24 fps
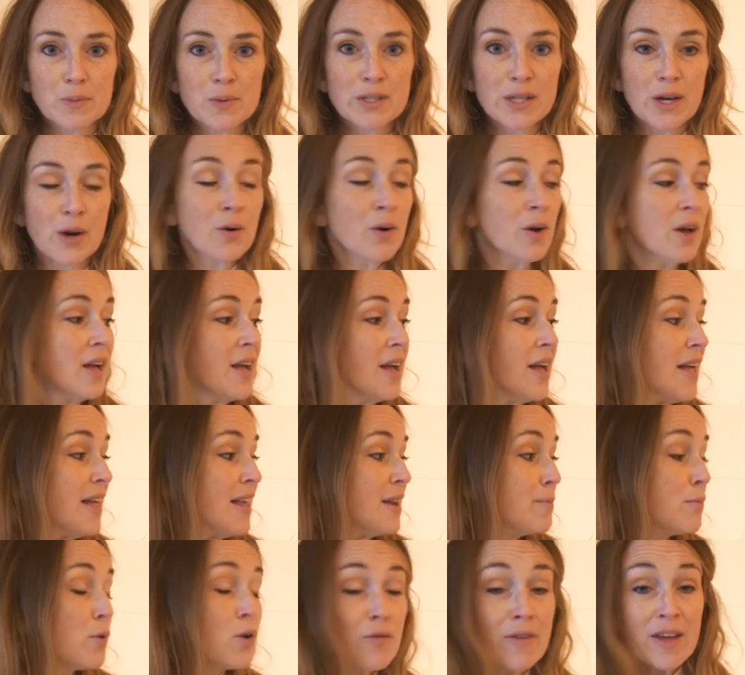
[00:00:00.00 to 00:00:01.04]
So
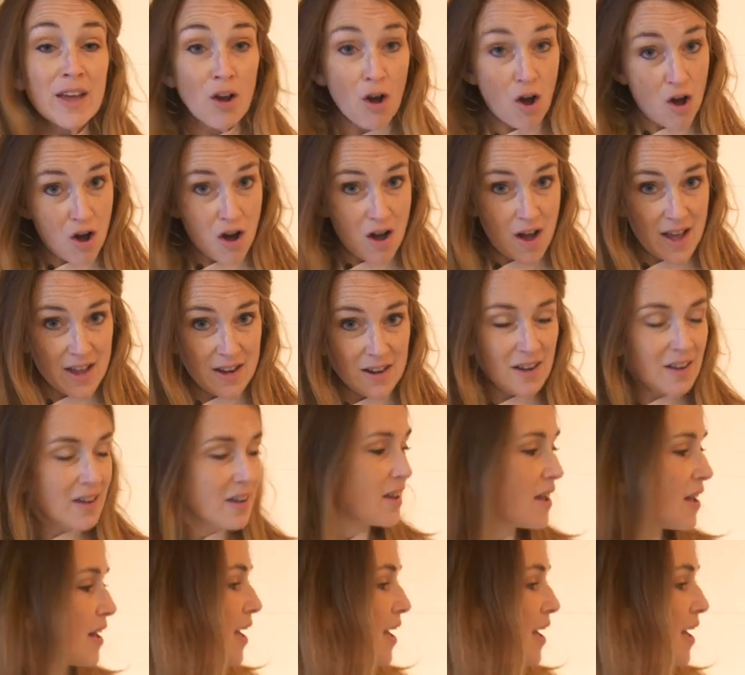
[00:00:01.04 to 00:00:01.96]
moving on,